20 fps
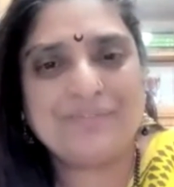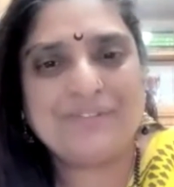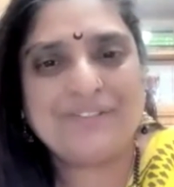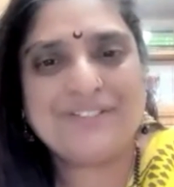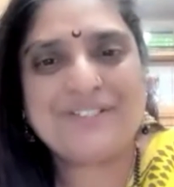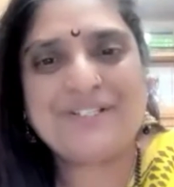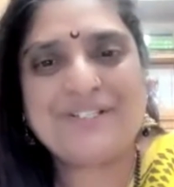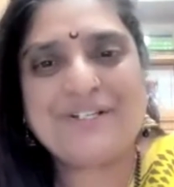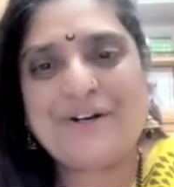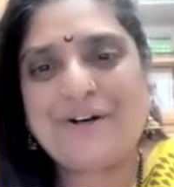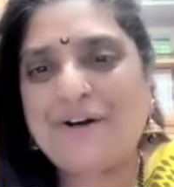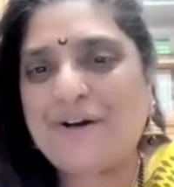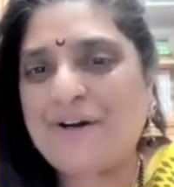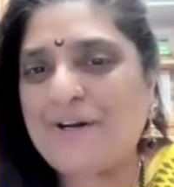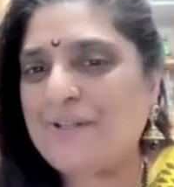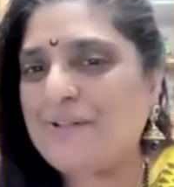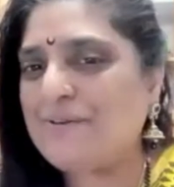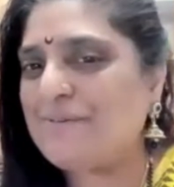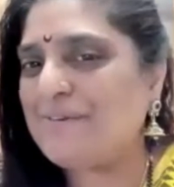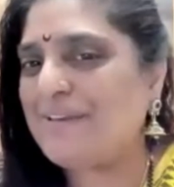She
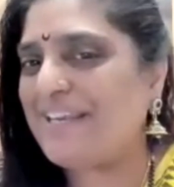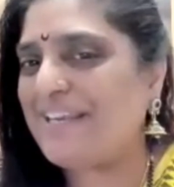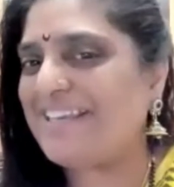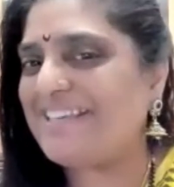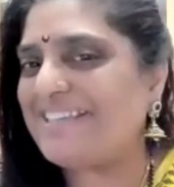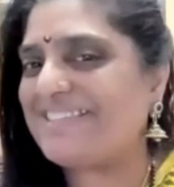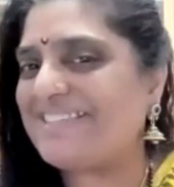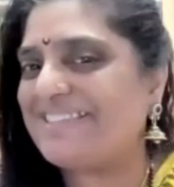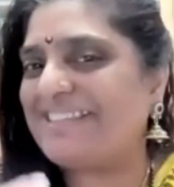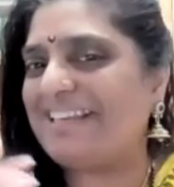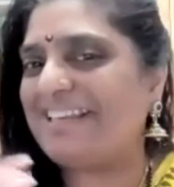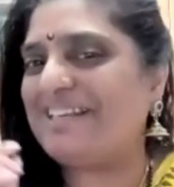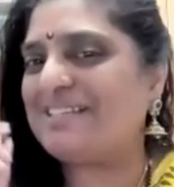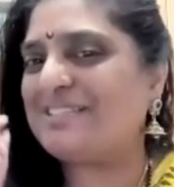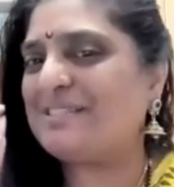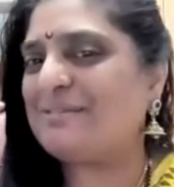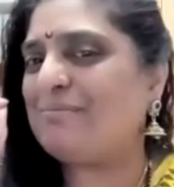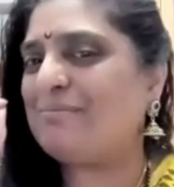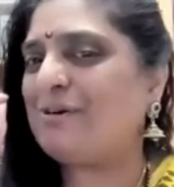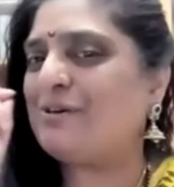always
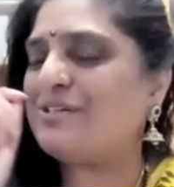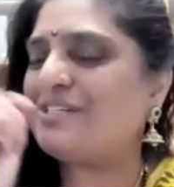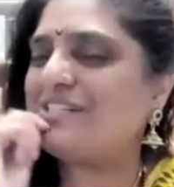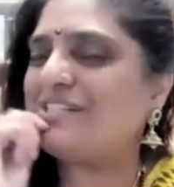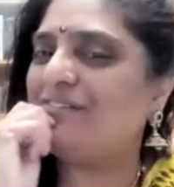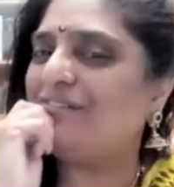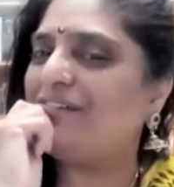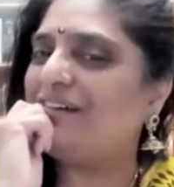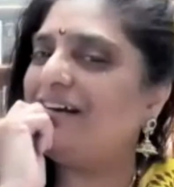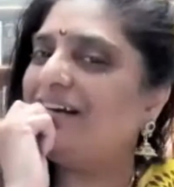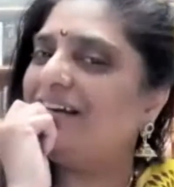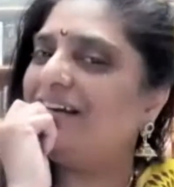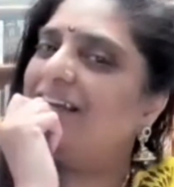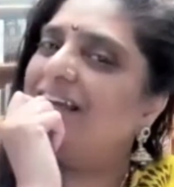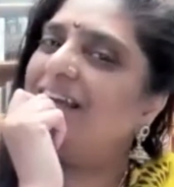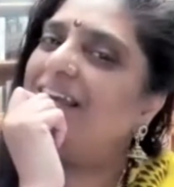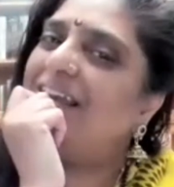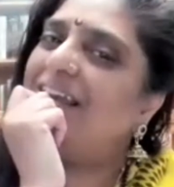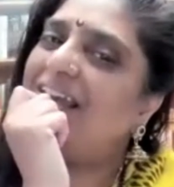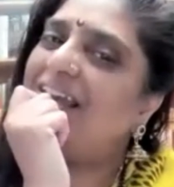thinks about Shiva,
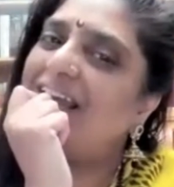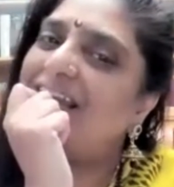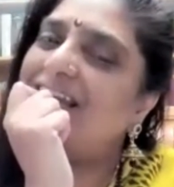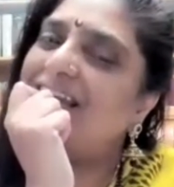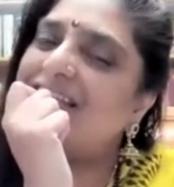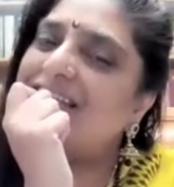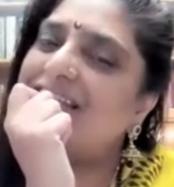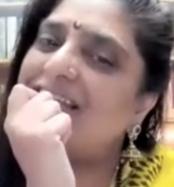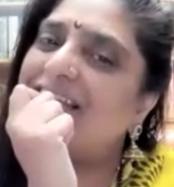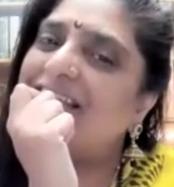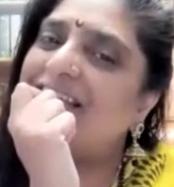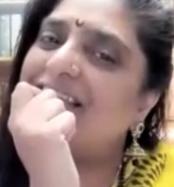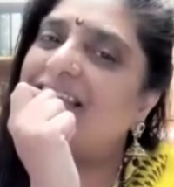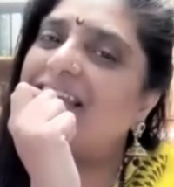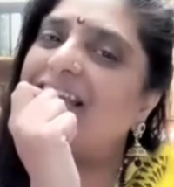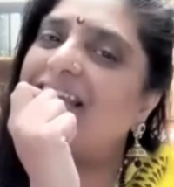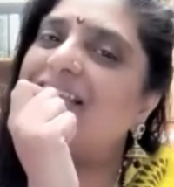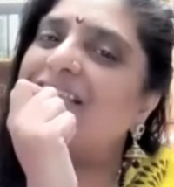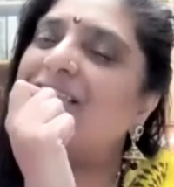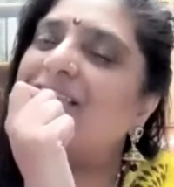and she
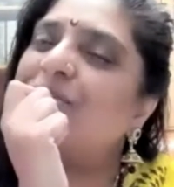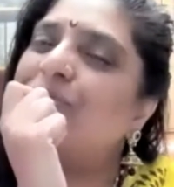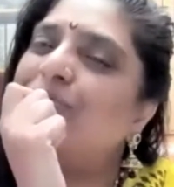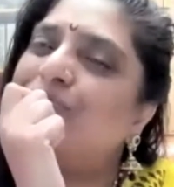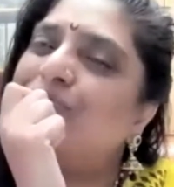thinks,